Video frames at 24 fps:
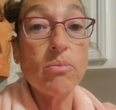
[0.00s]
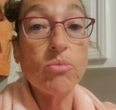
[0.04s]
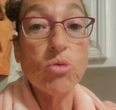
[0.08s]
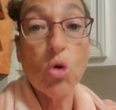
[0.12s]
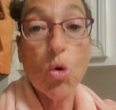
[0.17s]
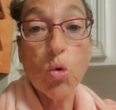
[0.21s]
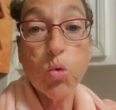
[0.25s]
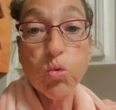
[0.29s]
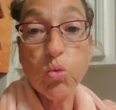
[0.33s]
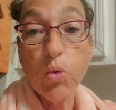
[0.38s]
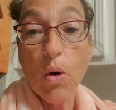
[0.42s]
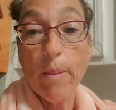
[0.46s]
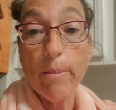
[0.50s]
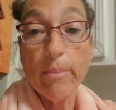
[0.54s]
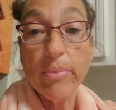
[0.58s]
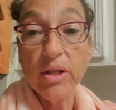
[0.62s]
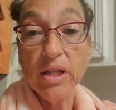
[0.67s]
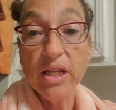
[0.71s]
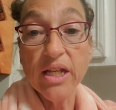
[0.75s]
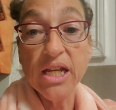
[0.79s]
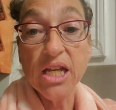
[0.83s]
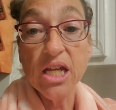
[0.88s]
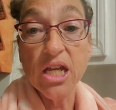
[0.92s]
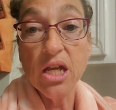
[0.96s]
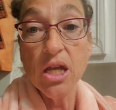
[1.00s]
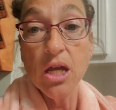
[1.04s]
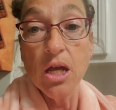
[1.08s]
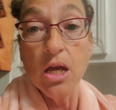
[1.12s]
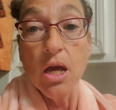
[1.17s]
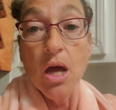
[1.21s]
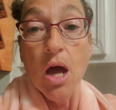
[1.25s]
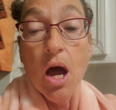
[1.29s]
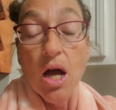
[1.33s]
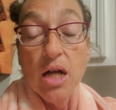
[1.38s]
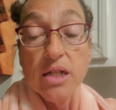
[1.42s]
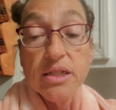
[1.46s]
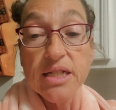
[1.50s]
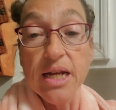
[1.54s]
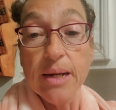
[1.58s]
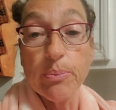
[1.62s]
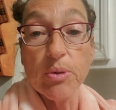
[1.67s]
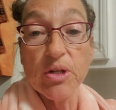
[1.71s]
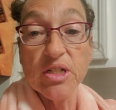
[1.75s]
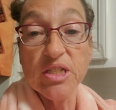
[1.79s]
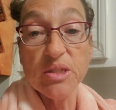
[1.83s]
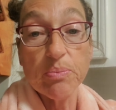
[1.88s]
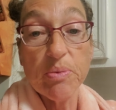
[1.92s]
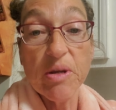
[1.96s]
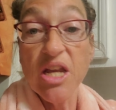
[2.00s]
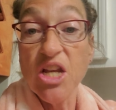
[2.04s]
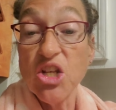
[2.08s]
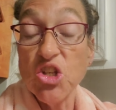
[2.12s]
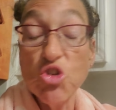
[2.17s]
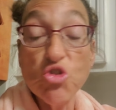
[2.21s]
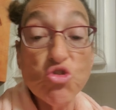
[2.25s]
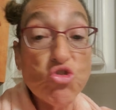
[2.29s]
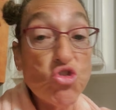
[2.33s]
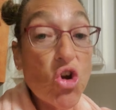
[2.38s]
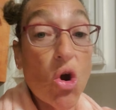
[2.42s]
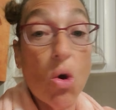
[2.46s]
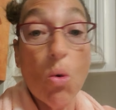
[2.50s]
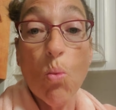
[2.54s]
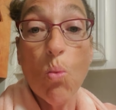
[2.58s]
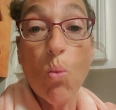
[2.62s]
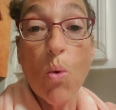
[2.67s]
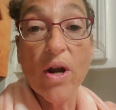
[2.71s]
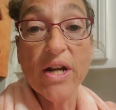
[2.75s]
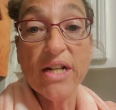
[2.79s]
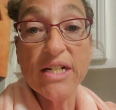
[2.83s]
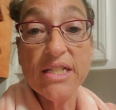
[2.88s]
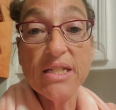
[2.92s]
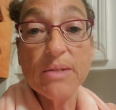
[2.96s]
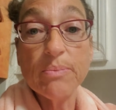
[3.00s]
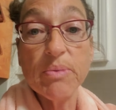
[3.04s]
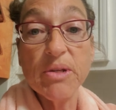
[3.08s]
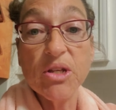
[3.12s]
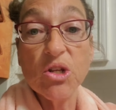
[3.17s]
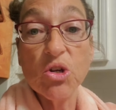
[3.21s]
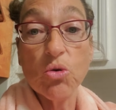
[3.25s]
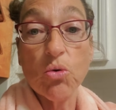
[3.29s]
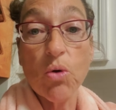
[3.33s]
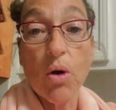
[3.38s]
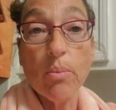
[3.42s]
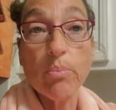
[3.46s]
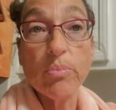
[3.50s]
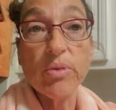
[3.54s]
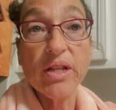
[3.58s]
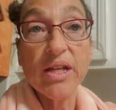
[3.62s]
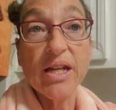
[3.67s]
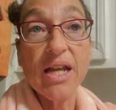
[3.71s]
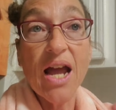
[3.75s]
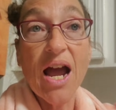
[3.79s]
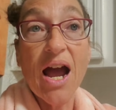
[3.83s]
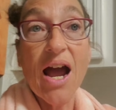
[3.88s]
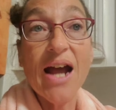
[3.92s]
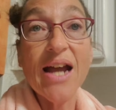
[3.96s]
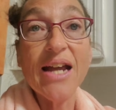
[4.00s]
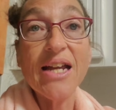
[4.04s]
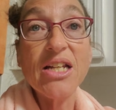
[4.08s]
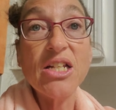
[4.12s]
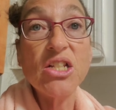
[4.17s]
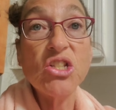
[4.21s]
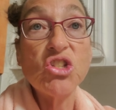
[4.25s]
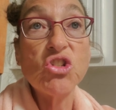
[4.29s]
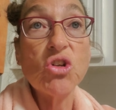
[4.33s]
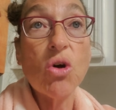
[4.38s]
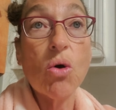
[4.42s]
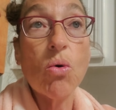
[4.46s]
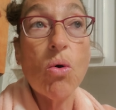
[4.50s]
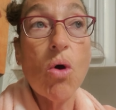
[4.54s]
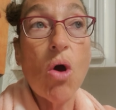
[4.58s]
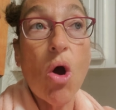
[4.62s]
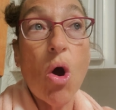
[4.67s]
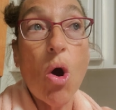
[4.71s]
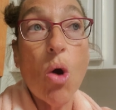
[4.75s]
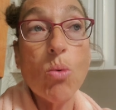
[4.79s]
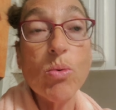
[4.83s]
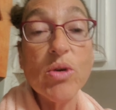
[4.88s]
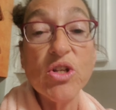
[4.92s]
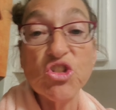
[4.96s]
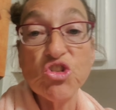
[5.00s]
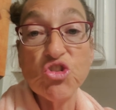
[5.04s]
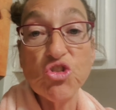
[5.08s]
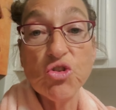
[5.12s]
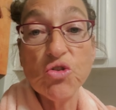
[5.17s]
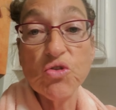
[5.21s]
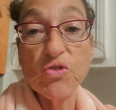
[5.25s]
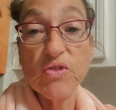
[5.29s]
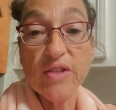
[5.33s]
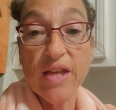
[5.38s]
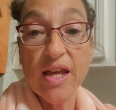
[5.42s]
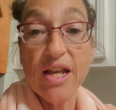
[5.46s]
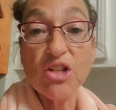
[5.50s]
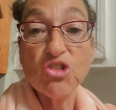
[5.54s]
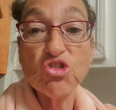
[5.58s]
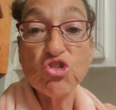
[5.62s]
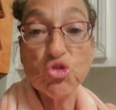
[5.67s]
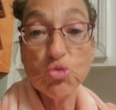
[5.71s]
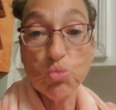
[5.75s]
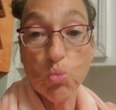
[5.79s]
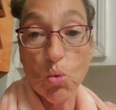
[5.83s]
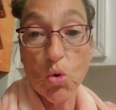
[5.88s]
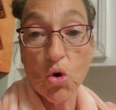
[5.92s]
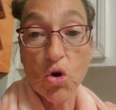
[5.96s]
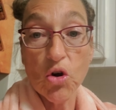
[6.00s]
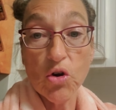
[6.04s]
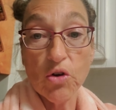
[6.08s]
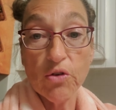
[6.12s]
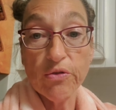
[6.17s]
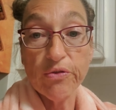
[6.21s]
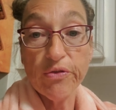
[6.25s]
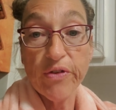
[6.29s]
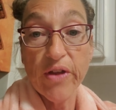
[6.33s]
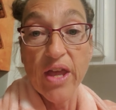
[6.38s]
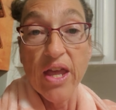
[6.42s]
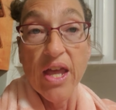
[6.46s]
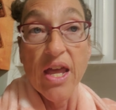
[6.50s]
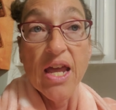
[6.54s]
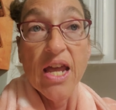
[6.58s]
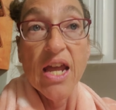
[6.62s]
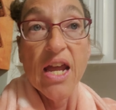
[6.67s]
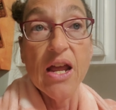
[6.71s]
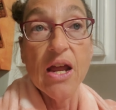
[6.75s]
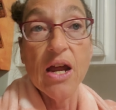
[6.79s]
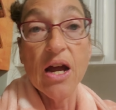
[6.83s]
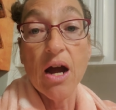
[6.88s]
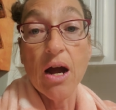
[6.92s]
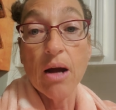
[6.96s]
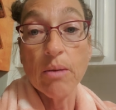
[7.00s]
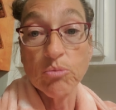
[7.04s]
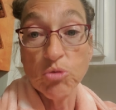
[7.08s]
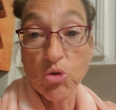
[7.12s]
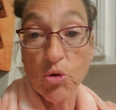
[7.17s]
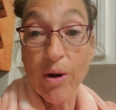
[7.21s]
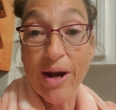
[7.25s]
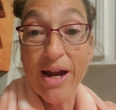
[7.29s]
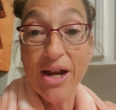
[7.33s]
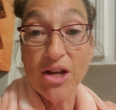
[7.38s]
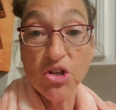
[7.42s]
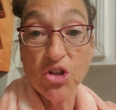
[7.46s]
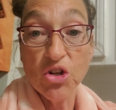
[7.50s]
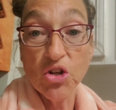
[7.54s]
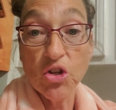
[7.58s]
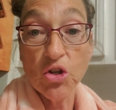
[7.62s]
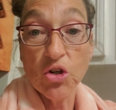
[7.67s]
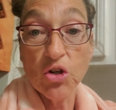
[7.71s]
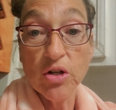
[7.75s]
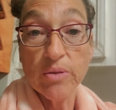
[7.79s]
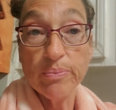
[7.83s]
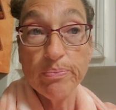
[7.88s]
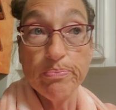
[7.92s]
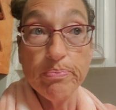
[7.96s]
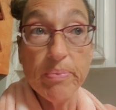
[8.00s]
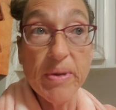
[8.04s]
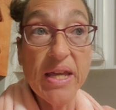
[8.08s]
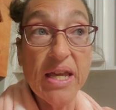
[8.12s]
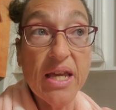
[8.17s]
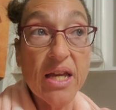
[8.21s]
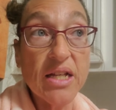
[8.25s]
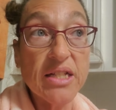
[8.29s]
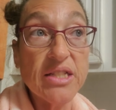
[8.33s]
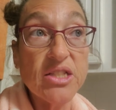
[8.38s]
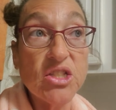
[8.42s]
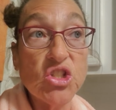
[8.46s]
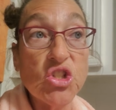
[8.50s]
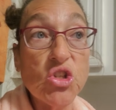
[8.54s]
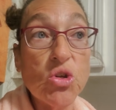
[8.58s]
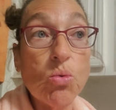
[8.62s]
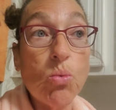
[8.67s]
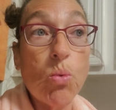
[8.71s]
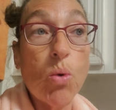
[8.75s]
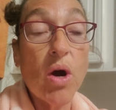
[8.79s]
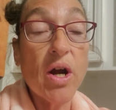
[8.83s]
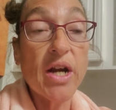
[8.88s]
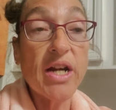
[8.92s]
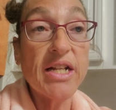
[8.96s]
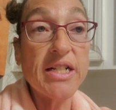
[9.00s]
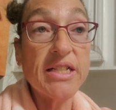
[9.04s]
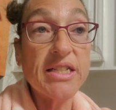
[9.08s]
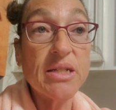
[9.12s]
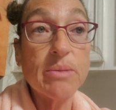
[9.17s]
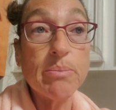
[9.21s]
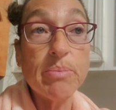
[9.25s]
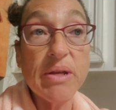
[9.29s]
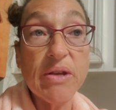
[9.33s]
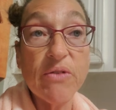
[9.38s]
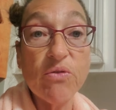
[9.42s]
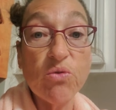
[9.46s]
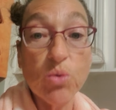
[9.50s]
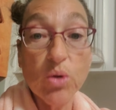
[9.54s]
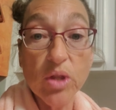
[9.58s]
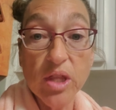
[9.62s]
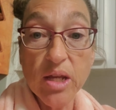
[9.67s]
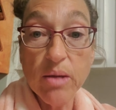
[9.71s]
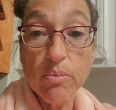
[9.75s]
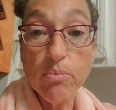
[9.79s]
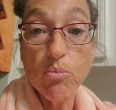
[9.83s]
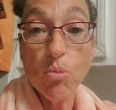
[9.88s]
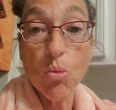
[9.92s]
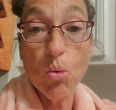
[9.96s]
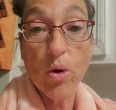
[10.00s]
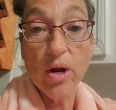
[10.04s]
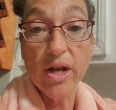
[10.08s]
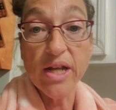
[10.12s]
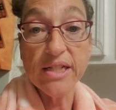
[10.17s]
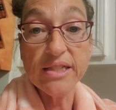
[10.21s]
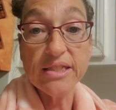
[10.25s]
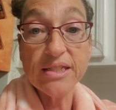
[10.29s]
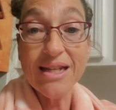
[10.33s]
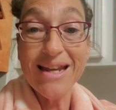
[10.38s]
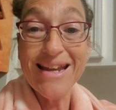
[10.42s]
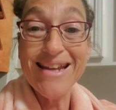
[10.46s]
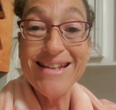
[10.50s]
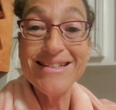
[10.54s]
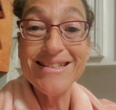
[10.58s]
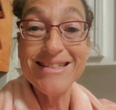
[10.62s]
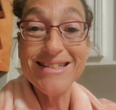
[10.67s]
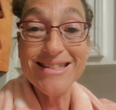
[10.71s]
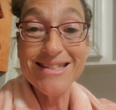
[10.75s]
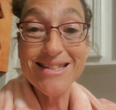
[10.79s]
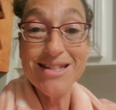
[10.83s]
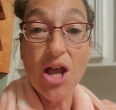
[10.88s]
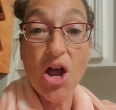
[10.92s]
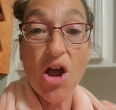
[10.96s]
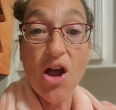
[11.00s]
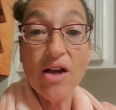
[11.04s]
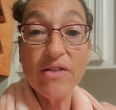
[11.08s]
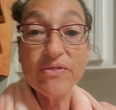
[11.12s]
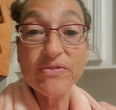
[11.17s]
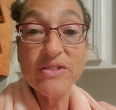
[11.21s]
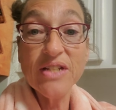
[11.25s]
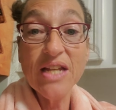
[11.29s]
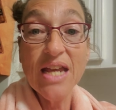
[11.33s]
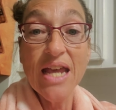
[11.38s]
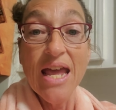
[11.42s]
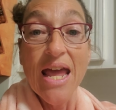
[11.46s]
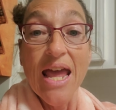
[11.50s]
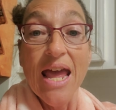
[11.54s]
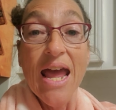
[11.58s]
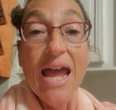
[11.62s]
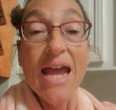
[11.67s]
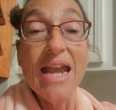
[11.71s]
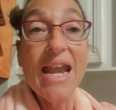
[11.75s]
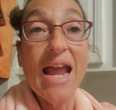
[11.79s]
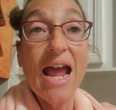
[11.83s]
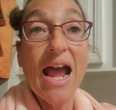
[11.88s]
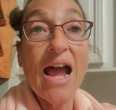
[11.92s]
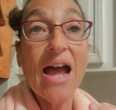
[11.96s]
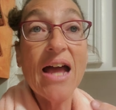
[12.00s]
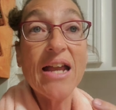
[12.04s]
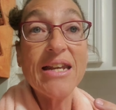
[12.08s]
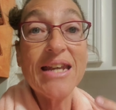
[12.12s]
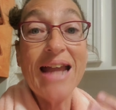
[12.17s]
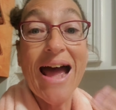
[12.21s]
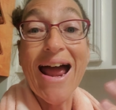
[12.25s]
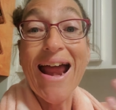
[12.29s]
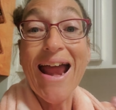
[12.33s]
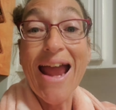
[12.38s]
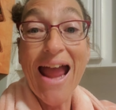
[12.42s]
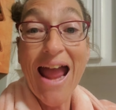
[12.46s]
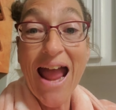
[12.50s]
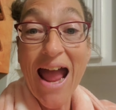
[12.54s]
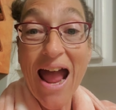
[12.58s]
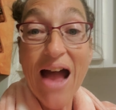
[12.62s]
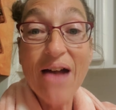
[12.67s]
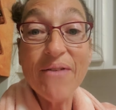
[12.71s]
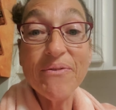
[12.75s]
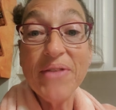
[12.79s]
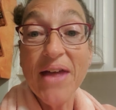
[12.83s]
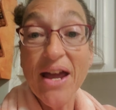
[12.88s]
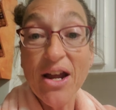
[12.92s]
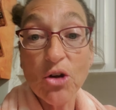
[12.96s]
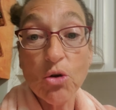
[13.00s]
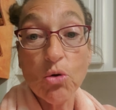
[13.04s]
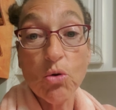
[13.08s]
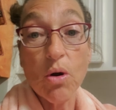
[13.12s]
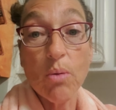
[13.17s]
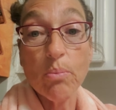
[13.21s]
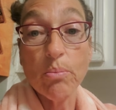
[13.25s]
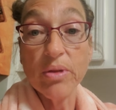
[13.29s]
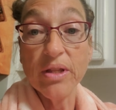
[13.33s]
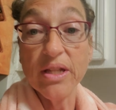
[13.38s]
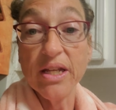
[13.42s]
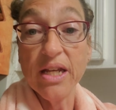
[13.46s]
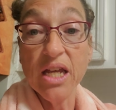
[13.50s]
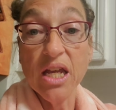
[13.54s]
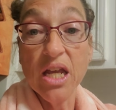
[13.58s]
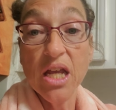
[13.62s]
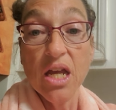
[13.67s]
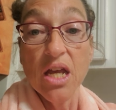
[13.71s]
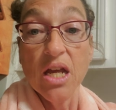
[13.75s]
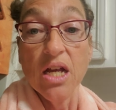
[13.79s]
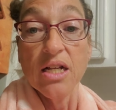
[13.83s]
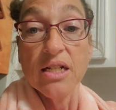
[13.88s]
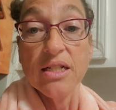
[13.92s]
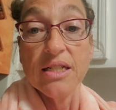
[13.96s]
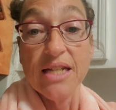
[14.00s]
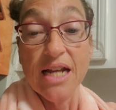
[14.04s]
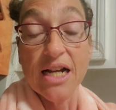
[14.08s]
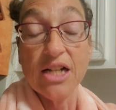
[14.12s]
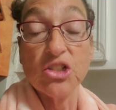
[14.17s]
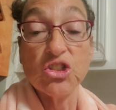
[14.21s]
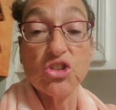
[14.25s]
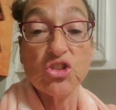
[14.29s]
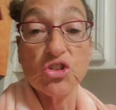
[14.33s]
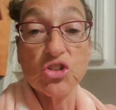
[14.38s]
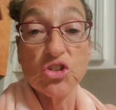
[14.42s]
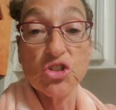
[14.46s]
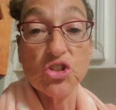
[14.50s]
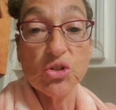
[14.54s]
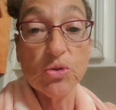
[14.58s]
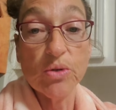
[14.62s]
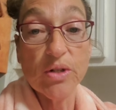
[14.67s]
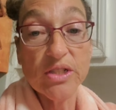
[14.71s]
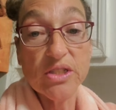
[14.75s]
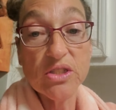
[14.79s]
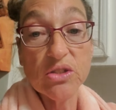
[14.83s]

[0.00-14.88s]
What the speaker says: crumbly type recipe and you don't want it to be crumbly, I don't always use like Swerve granular, because you want it to be really moist and soft and not have that crumbly texture to it.